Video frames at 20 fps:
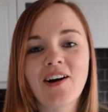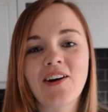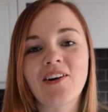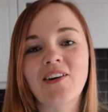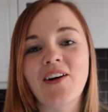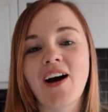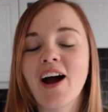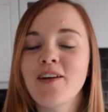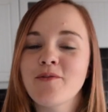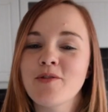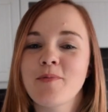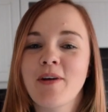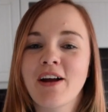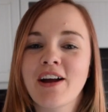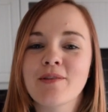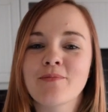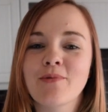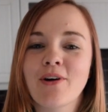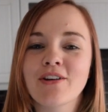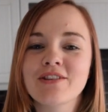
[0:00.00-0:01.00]
Hello, I'm
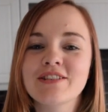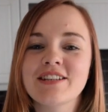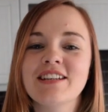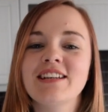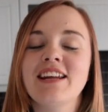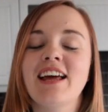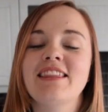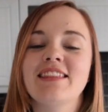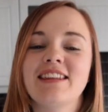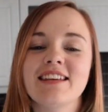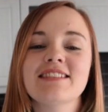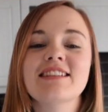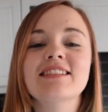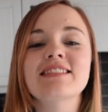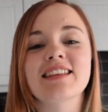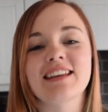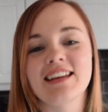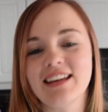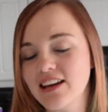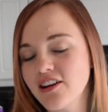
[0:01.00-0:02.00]
Rebecca Brocton and this is
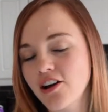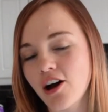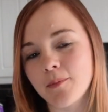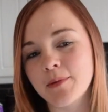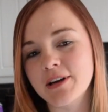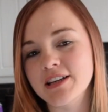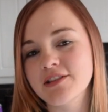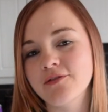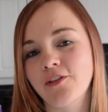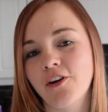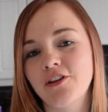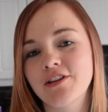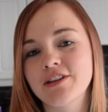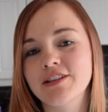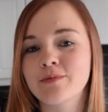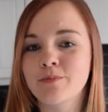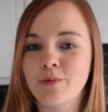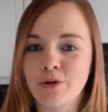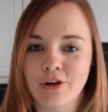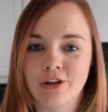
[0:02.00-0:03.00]
the eCommerce
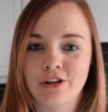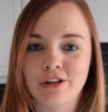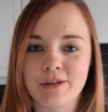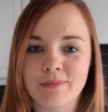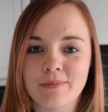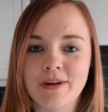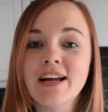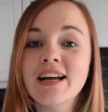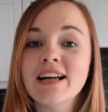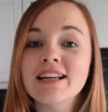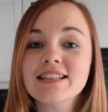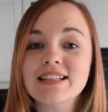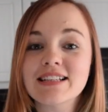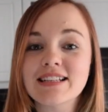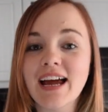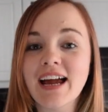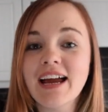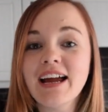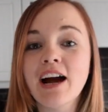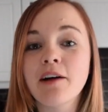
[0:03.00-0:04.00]
Forest Book Club.
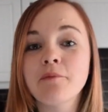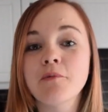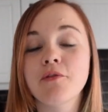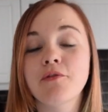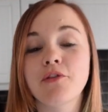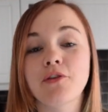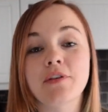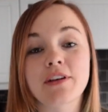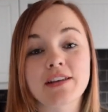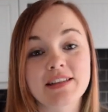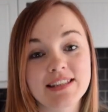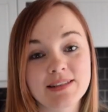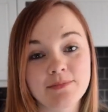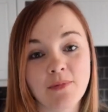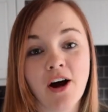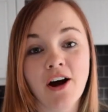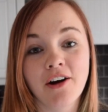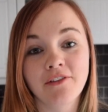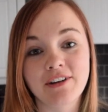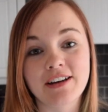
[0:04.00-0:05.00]
Today I'm reviewing
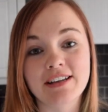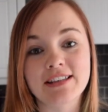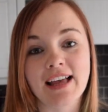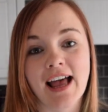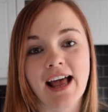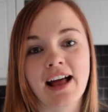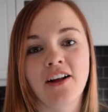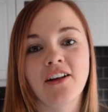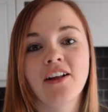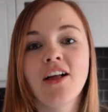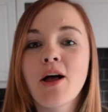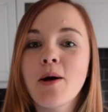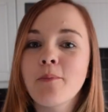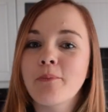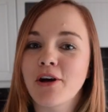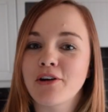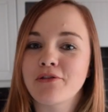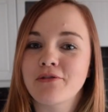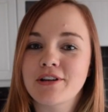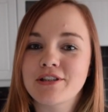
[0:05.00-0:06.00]
Smart Retail
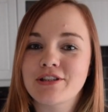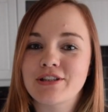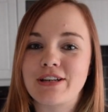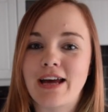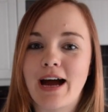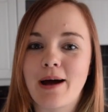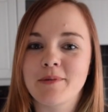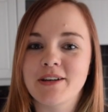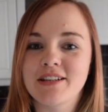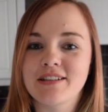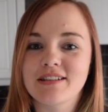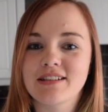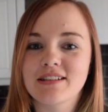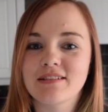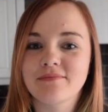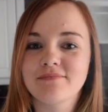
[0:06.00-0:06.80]
by Richard Hammond.